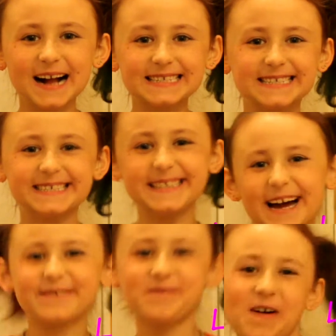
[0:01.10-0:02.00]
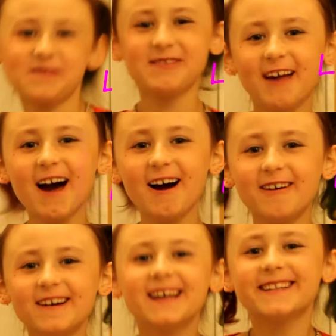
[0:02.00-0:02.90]
back to Life with
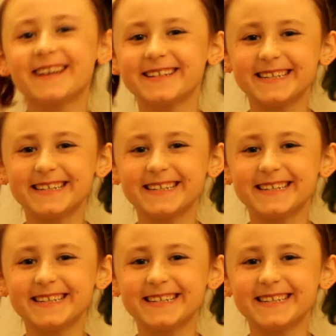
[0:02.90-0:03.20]
Zoe. So